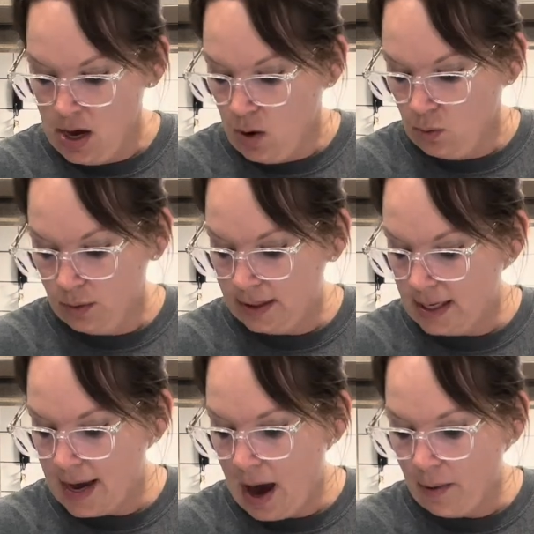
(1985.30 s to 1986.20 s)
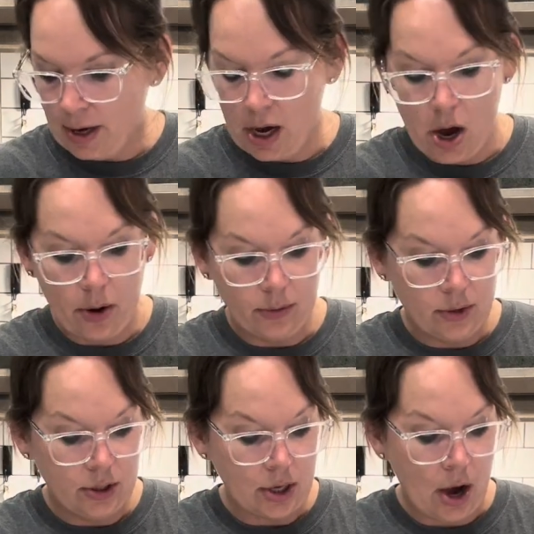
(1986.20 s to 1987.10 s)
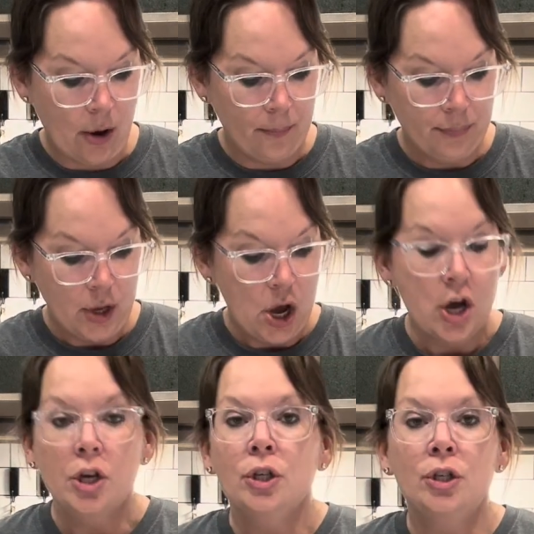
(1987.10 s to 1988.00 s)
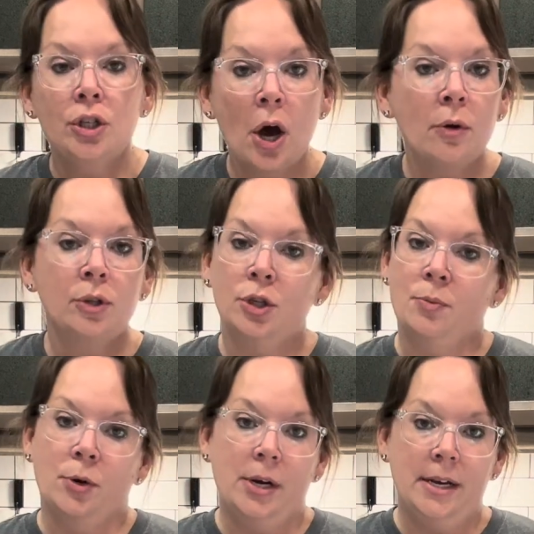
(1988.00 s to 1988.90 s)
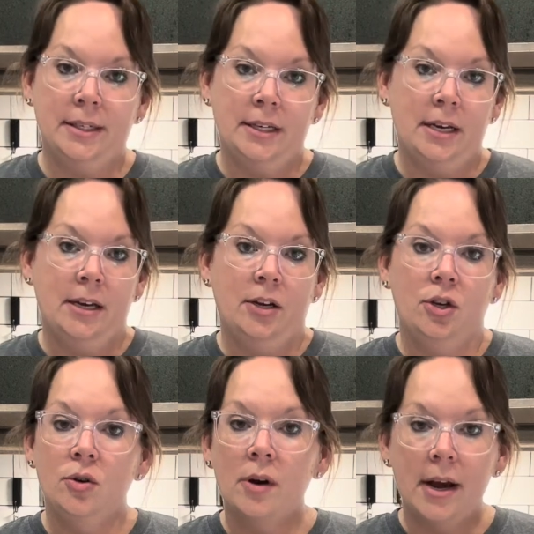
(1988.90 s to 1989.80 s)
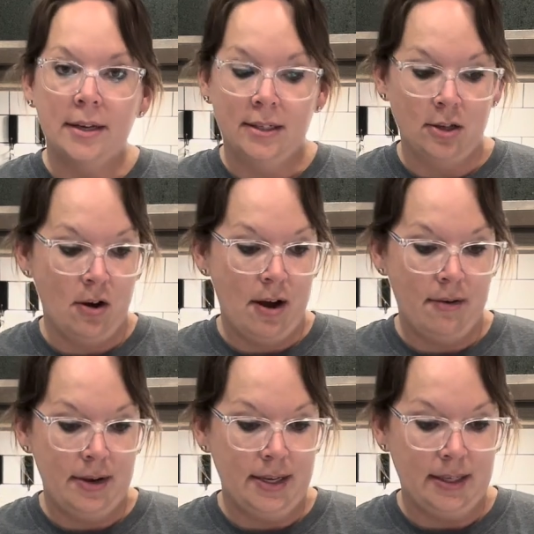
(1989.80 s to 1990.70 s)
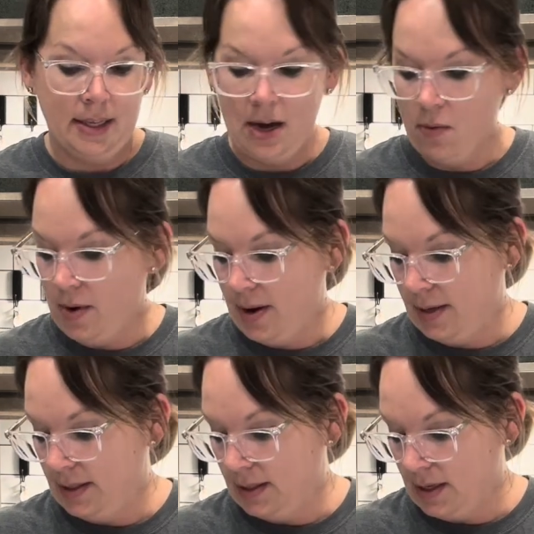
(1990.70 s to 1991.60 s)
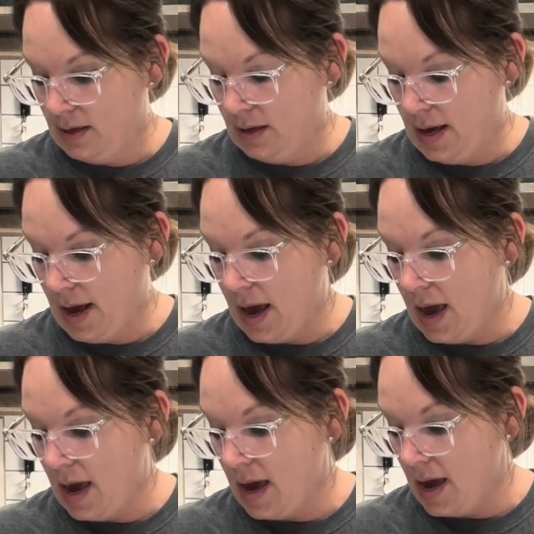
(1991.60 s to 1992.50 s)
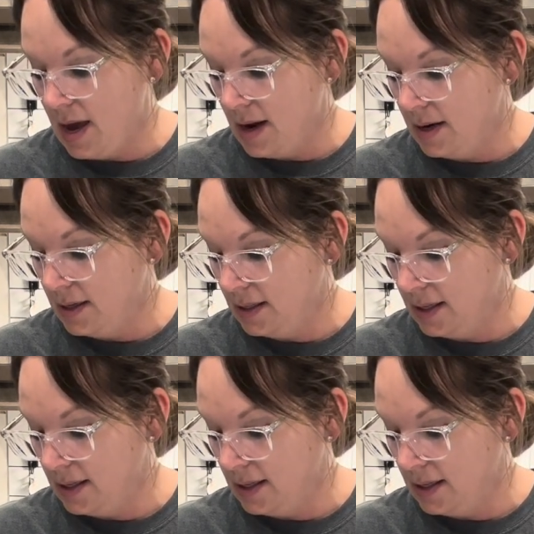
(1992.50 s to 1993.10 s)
we'll see how it goes. So super easy. You guys saw how easy that was. And